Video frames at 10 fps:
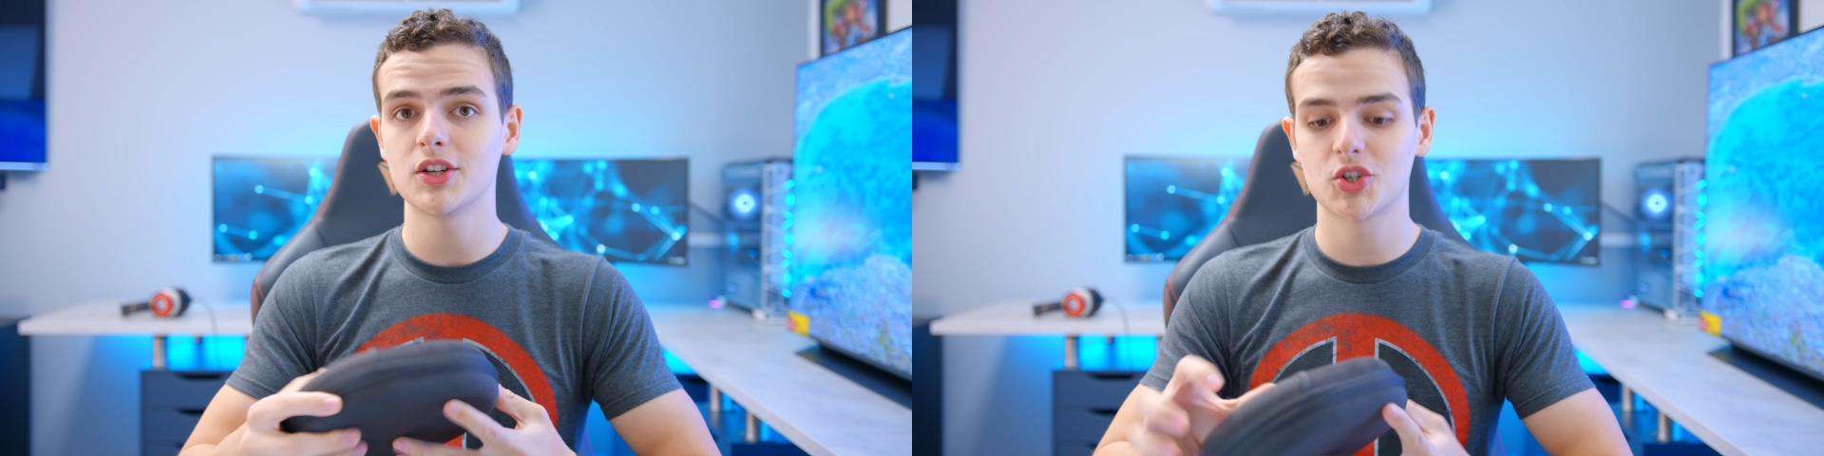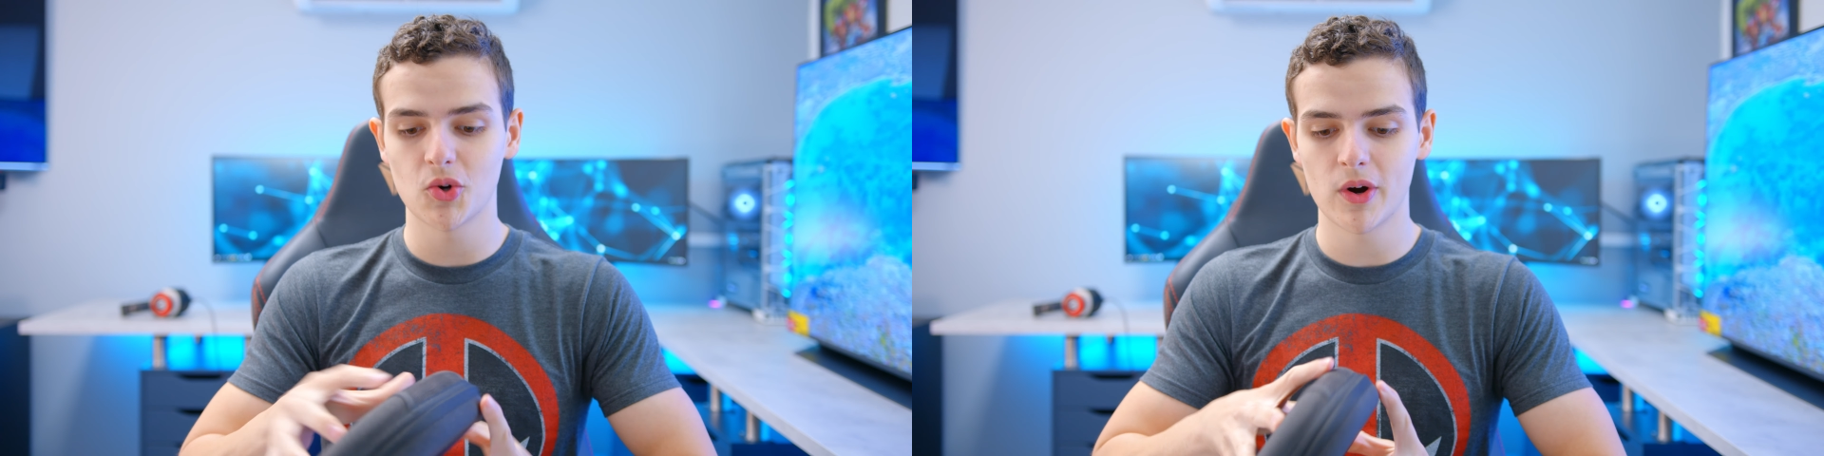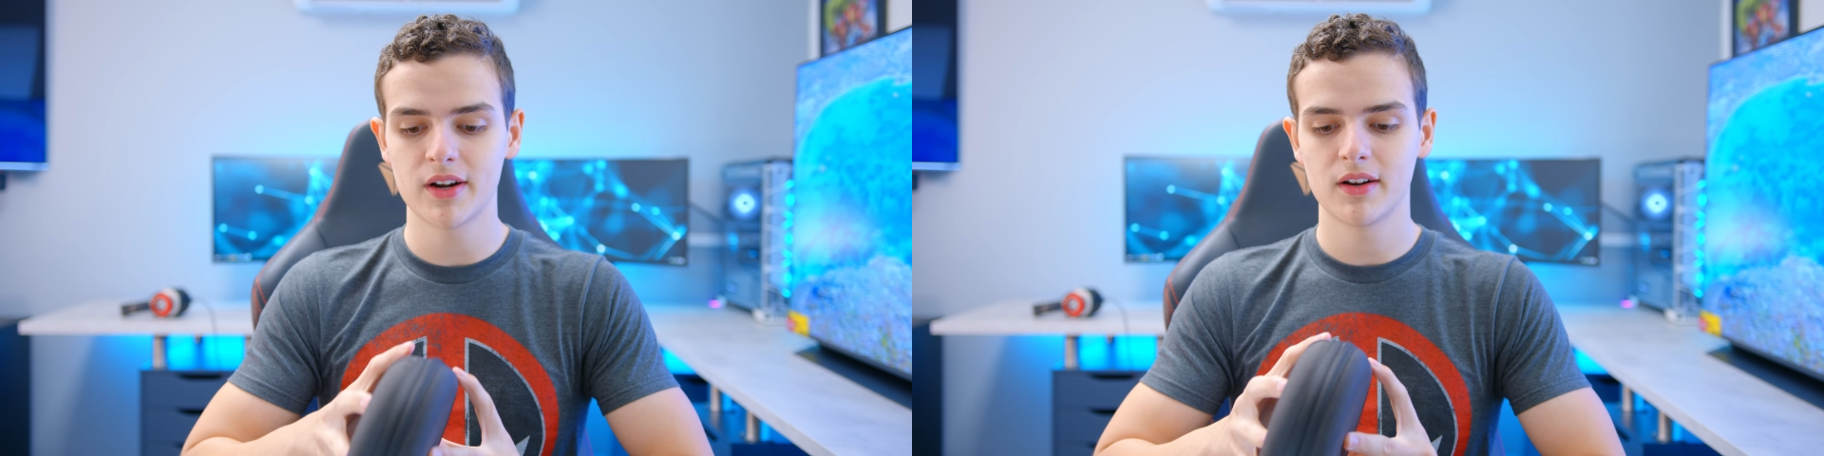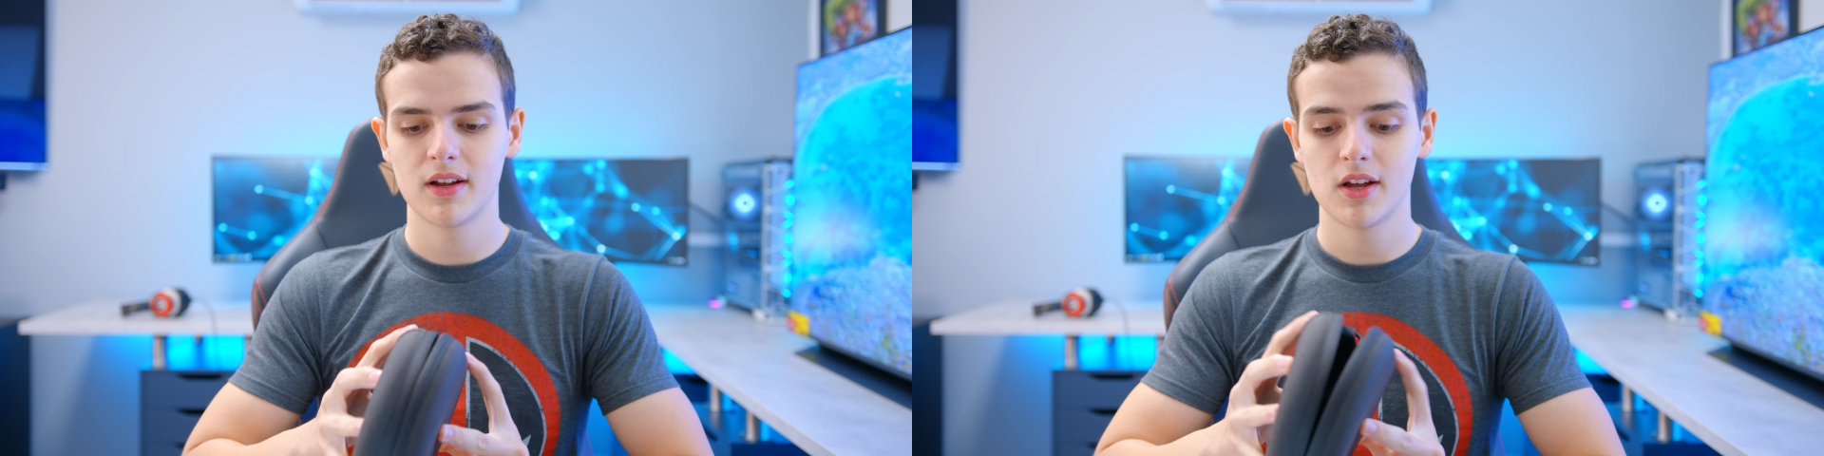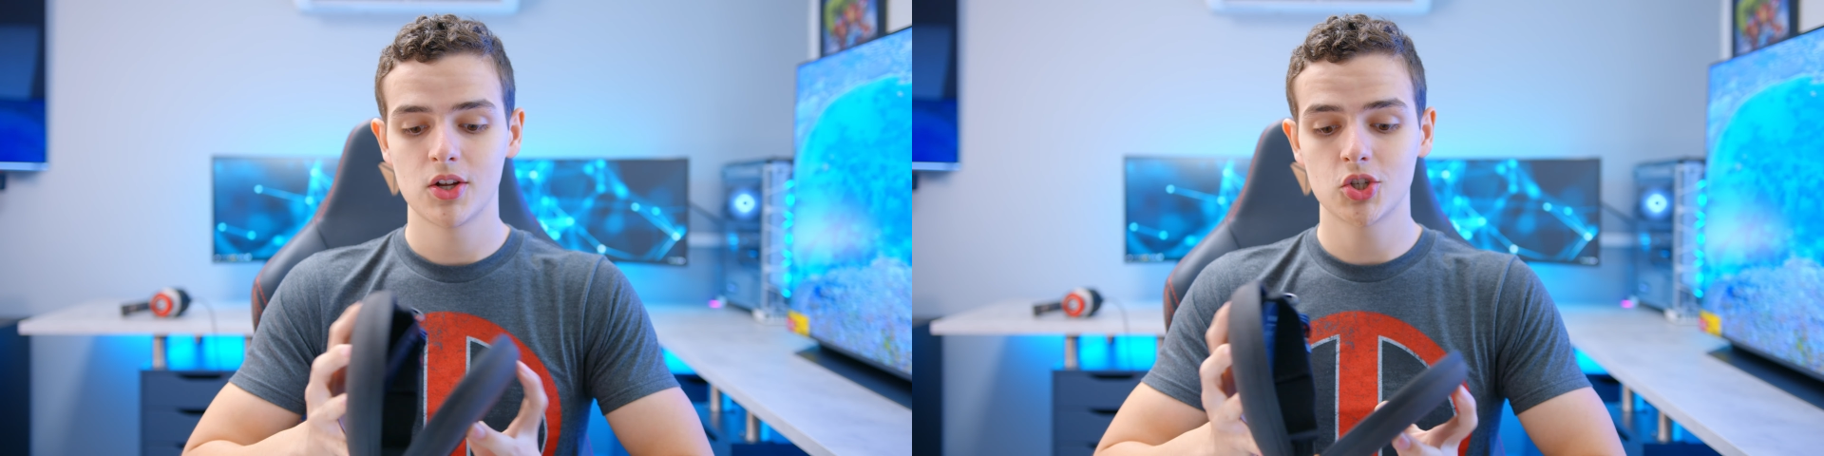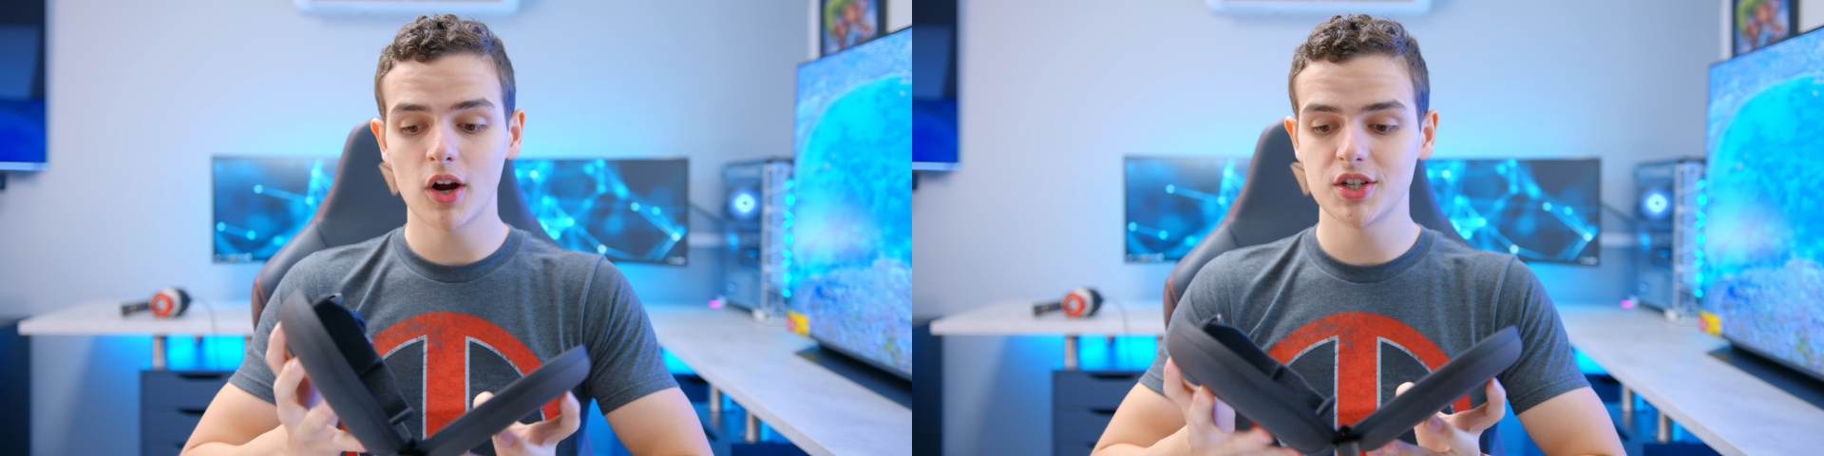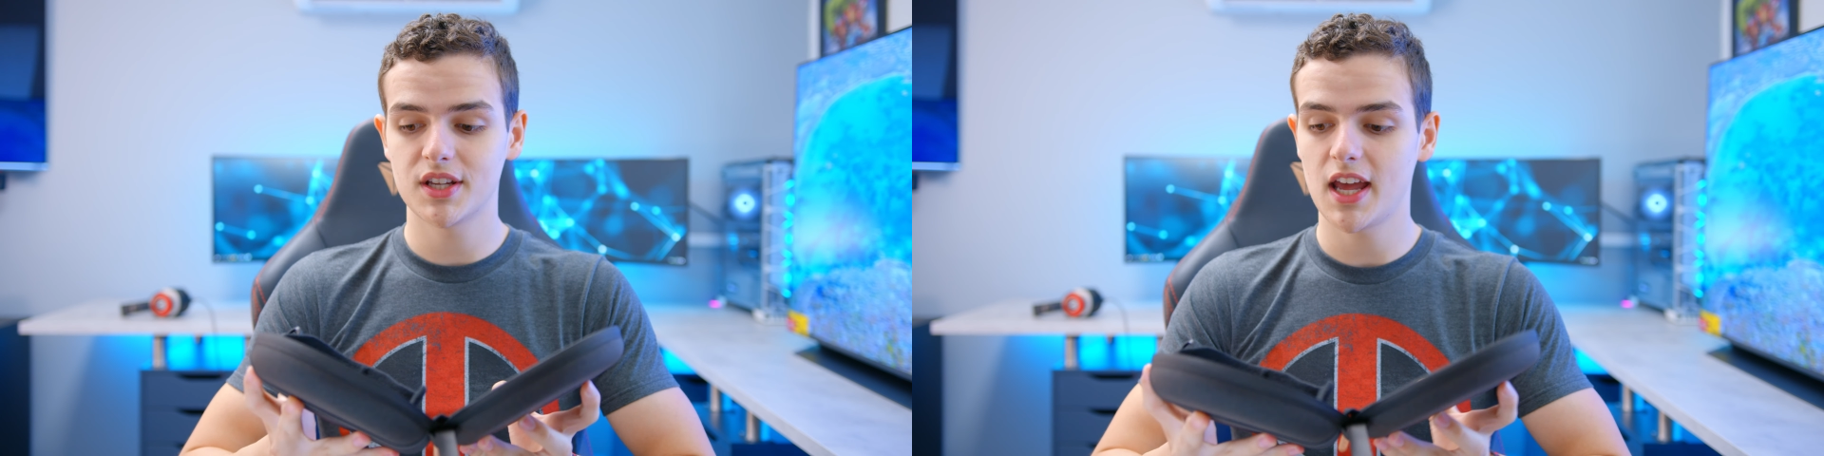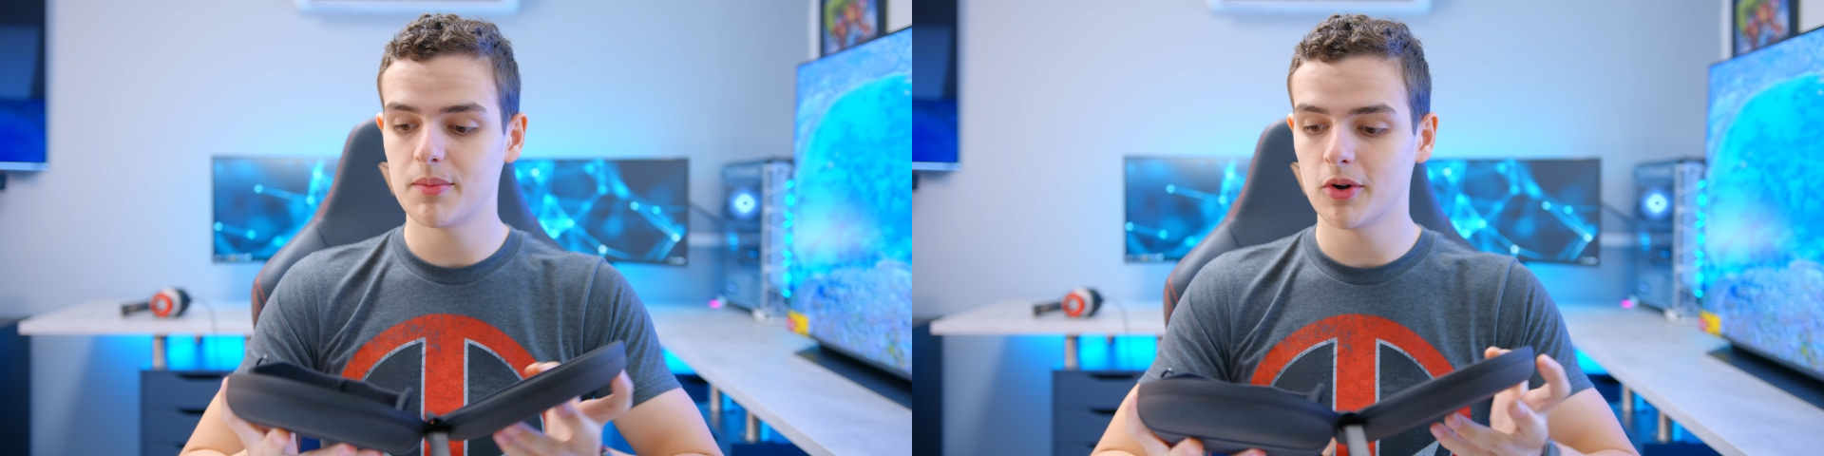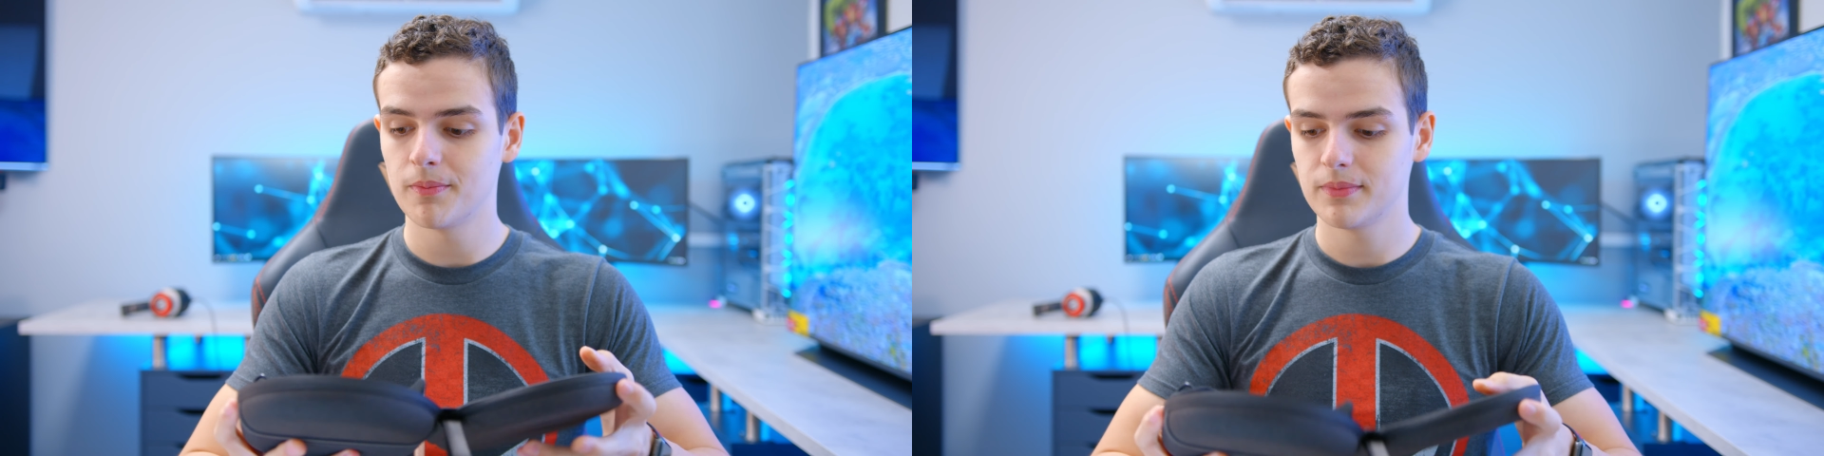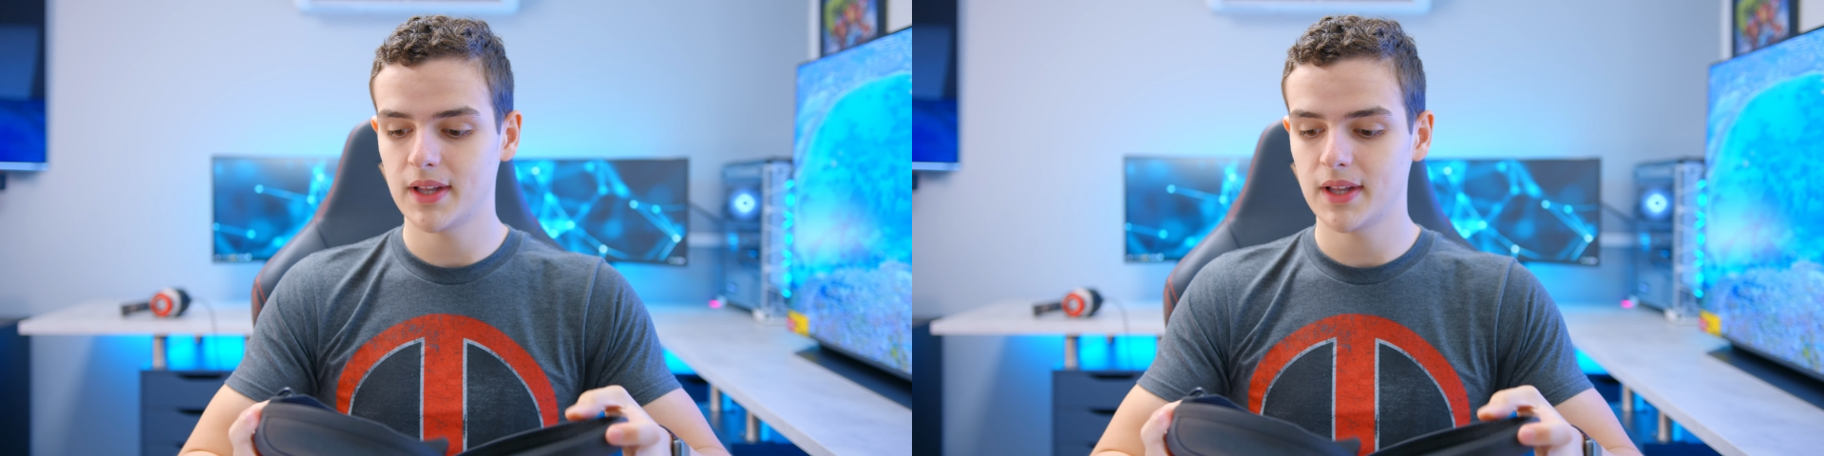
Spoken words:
short charging cable.